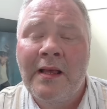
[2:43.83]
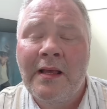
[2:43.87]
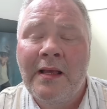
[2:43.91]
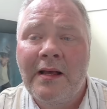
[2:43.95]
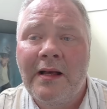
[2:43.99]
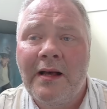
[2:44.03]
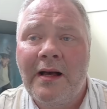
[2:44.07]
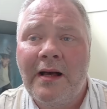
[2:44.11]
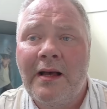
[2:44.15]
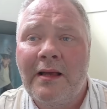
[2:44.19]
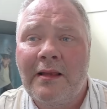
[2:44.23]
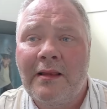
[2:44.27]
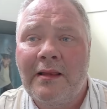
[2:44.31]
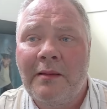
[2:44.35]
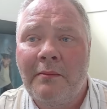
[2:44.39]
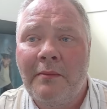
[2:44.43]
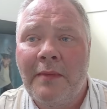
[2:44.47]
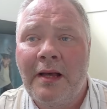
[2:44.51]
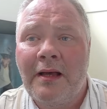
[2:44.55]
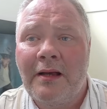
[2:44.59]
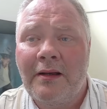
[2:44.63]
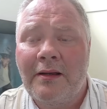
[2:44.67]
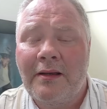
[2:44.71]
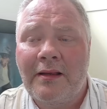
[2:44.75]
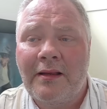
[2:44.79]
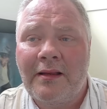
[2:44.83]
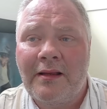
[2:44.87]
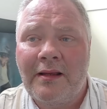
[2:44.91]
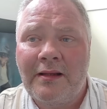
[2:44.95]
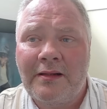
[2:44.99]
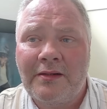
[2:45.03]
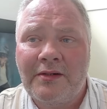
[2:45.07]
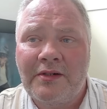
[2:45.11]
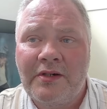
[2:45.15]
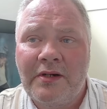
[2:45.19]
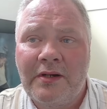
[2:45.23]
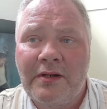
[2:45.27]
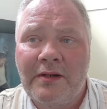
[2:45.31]
I think Margaret
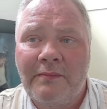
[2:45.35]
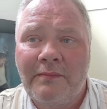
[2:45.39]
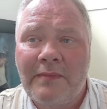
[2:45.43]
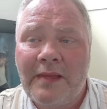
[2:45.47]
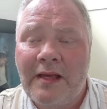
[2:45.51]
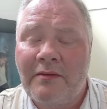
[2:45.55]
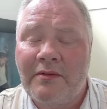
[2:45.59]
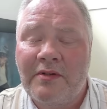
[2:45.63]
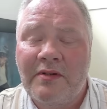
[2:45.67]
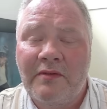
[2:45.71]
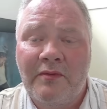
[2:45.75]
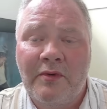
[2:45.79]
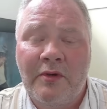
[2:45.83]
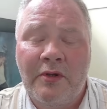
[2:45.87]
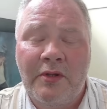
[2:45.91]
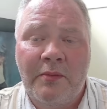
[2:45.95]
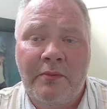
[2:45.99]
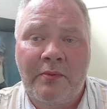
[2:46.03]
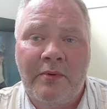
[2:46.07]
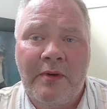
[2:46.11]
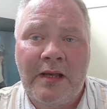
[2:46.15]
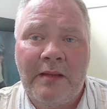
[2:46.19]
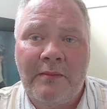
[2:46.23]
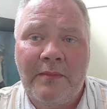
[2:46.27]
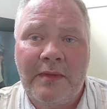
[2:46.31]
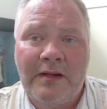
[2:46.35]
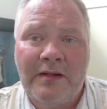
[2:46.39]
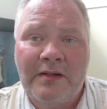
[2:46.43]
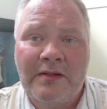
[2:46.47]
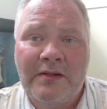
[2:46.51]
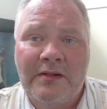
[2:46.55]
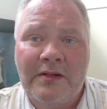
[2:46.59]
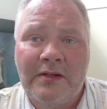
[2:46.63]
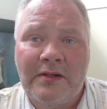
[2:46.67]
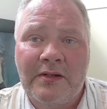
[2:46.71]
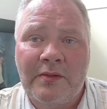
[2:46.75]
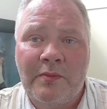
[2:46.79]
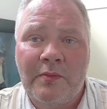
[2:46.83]
Thatcher, out of all the prime
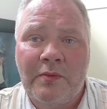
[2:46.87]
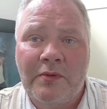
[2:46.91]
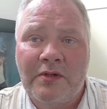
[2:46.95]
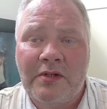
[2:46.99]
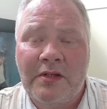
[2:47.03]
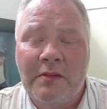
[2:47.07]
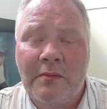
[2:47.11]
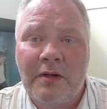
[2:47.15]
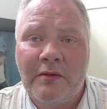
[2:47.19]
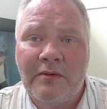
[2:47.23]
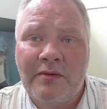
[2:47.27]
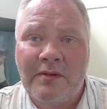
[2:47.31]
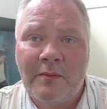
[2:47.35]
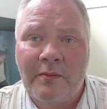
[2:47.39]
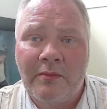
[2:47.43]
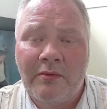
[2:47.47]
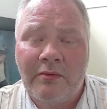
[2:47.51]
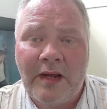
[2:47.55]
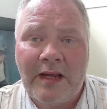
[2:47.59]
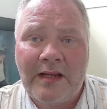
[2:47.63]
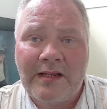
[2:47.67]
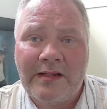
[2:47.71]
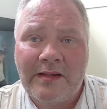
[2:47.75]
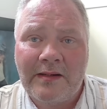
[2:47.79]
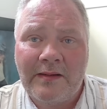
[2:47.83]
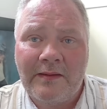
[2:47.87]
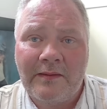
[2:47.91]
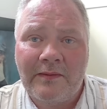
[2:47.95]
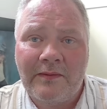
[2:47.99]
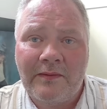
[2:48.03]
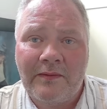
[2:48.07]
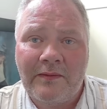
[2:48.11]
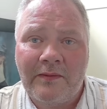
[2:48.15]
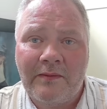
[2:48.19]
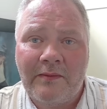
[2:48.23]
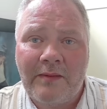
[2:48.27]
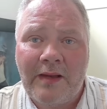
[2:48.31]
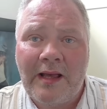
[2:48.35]
ministers, was the most
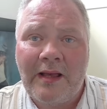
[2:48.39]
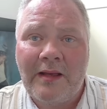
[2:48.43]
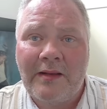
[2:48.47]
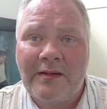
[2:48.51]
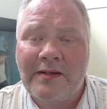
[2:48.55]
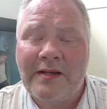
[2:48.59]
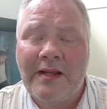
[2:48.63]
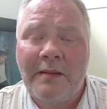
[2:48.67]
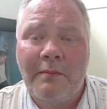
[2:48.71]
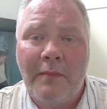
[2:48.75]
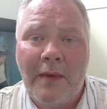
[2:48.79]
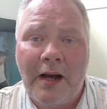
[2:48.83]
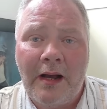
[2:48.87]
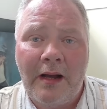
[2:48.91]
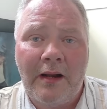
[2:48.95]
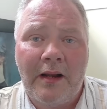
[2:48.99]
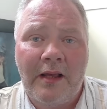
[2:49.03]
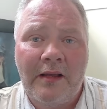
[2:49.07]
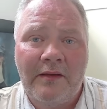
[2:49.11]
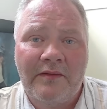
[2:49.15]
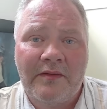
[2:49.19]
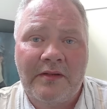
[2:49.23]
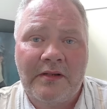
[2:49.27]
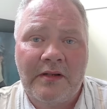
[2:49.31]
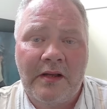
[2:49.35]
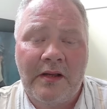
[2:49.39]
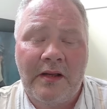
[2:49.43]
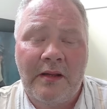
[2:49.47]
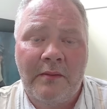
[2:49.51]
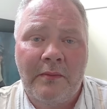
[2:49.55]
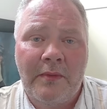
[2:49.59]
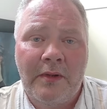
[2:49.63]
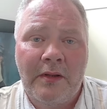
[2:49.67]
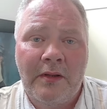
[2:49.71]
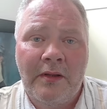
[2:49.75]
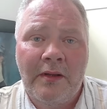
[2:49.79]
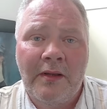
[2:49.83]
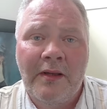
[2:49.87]
impressive in my lifetime,
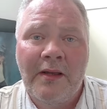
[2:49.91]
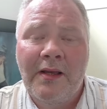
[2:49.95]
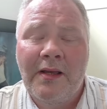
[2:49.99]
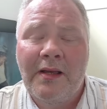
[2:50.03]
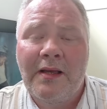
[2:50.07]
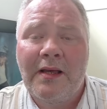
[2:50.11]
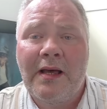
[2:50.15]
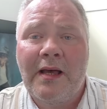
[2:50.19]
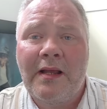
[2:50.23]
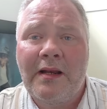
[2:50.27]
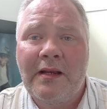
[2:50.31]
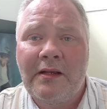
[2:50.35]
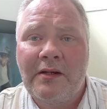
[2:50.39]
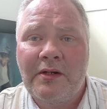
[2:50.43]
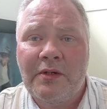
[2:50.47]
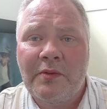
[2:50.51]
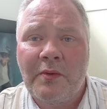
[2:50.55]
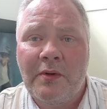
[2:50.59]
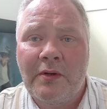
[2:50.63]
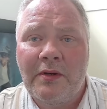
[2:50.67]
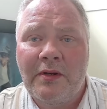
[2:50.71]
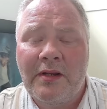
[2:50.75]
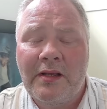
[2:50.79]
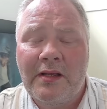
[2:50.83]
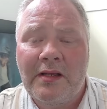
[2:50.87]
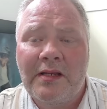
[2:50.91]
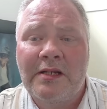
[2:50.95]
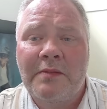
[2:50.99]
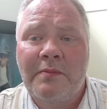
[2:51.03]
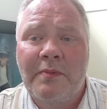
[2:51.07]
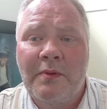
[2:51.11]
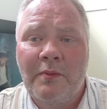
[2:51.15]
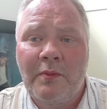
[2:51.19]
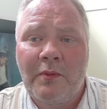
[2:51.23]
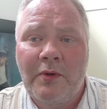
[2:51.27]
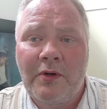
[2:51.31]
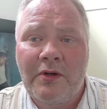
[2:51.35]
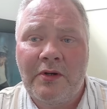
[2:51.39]
and each one has
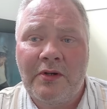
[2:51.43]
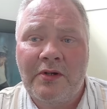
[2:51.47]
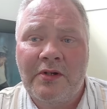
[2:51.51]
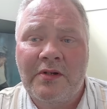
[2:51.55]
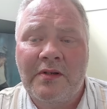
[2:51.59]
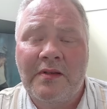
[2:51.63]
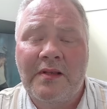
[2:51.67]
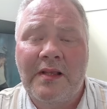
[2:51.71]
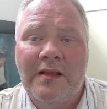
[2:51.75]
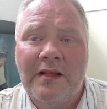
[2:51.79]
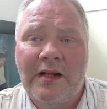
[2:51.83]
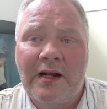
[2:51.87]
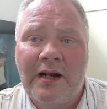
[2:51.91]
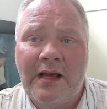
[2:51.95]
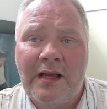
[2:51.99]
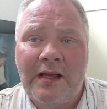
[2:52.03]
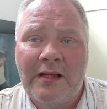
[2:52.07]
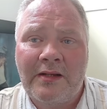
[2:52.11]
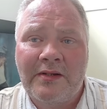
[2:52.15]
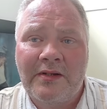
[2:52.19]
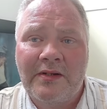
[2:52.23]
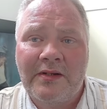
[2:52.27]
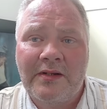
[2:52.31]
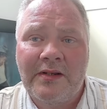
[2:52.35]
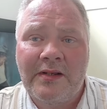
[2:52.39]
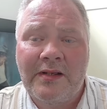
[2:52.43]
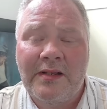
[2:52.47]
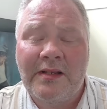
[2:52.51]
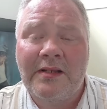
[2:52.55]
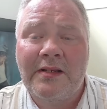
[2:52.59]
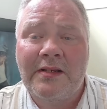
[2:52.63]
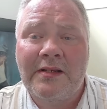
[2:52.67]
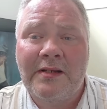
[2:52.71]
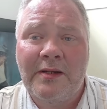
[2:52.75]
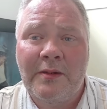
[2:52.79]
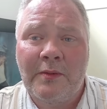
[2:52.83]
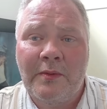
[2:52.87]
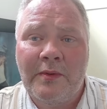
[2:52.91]
been worse than the last
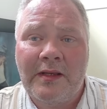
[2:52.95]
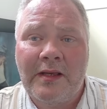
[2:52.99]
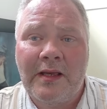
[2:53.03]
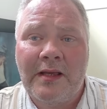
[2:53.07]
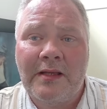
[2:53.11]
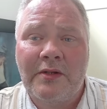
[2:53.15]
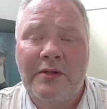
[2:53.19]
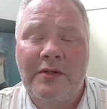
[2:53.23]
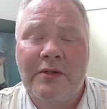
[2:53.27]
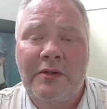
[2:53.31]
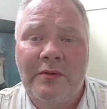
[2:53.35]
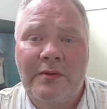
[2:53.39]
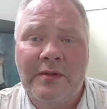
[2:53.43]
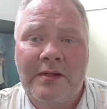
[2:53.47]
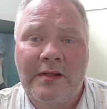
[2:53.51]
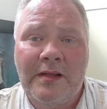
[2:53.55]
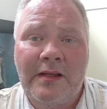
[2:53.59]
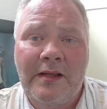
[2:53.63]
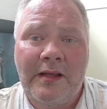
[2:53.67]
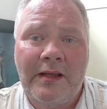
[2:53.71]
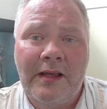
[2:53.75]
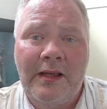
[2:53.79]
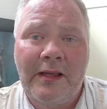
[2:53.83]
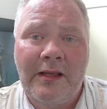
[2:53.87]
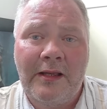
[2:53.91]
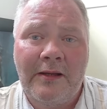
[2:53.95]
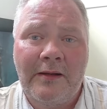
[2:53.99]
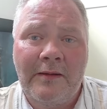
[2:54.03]
until we get to Keir.